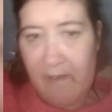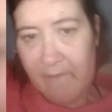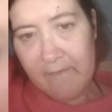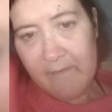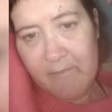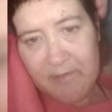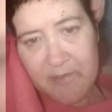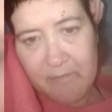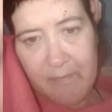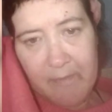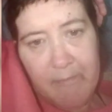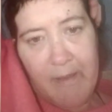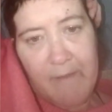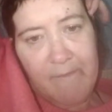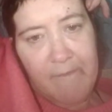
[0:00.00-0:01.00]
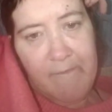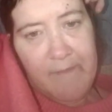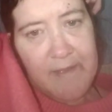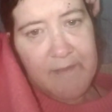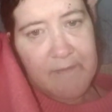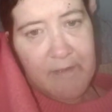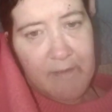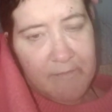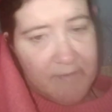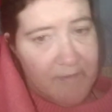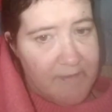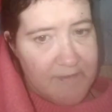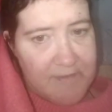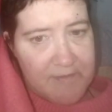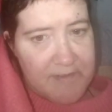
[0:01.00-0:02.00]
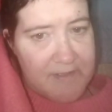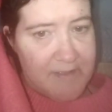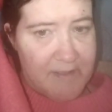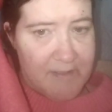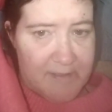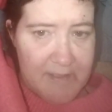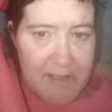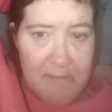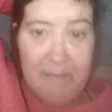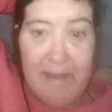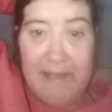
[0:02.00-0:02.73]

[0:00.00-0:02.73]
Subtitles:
think with some of them, I think, you know, they sort of, it